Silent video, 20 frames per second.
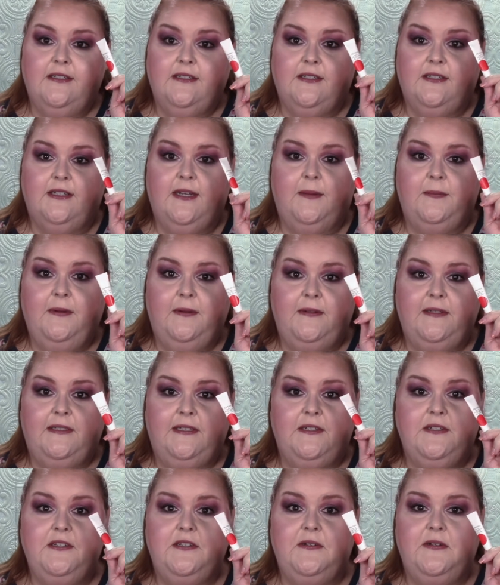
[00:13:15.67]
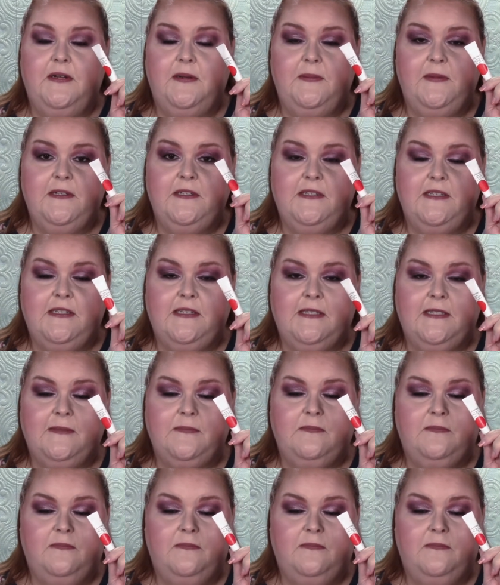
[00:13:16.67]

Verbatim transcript: So that probably tells you how much this is